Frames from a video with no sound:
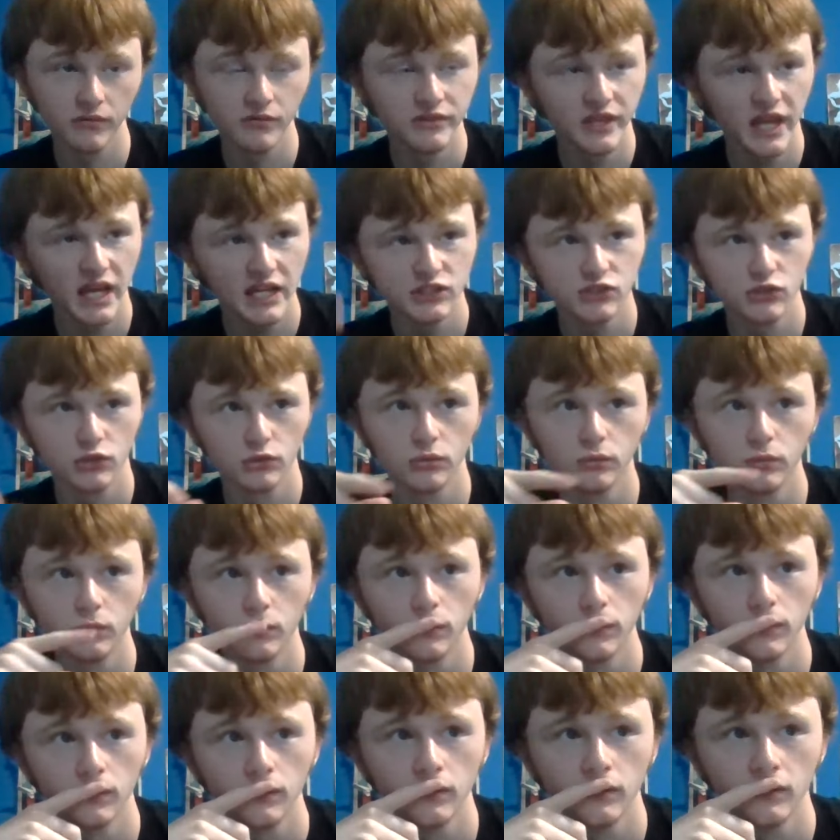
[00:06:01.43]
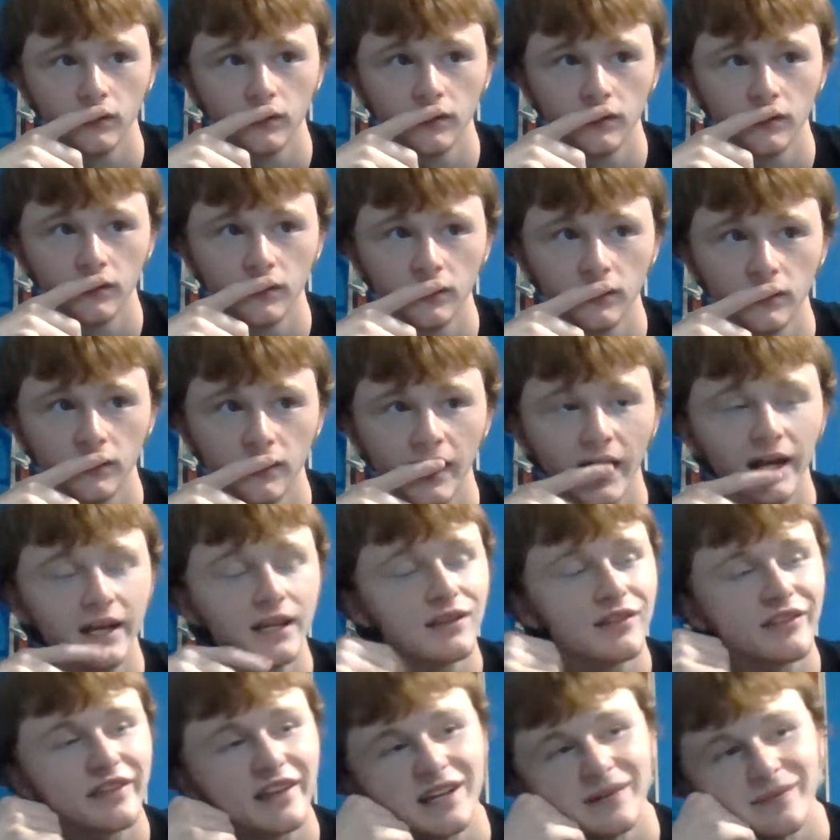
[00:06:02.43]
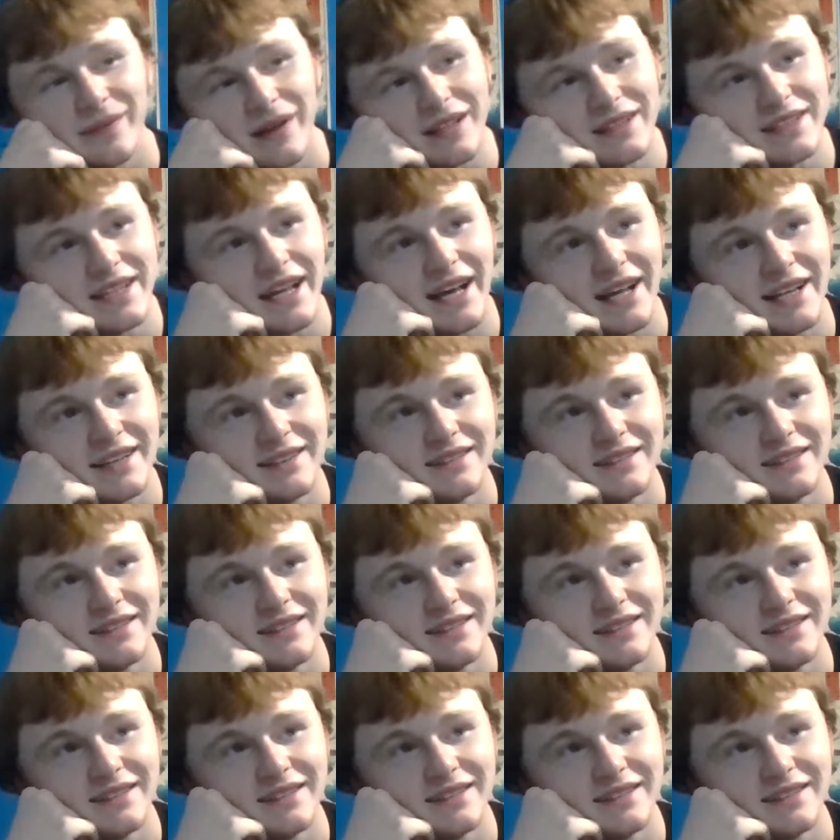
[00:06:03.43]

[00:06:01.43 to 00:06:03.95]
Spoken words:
That's cool. I didn't think about that.